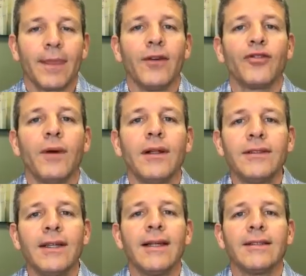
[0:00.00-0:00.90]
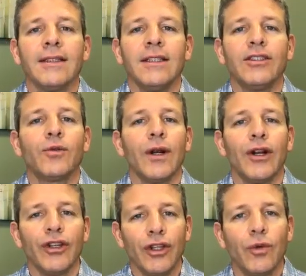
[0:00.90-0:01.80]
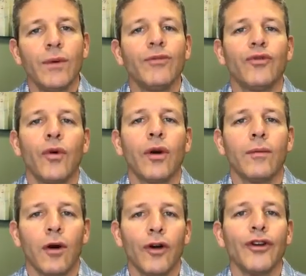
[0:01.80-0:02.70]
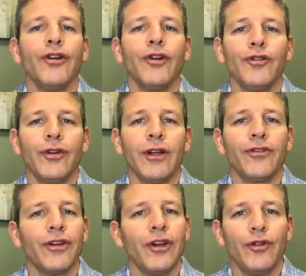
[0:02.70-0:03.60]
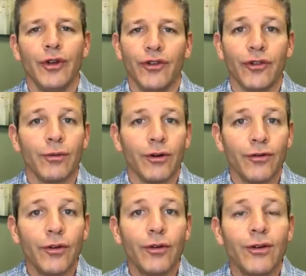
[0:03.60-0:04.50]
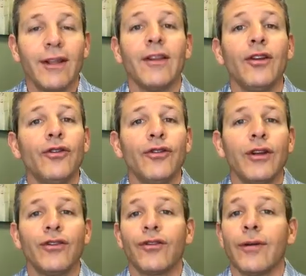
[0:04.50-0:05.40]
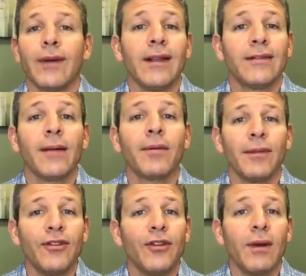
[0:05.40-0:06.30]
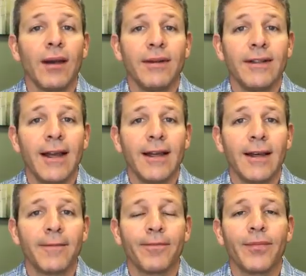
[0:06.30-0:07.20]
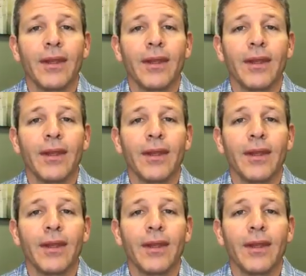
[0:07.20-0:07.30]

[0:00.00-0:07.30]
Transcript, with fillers: Your small intestine is where you absorb all your nutrients, the nutrients from your food and the nutrients from any supplements you might be taking.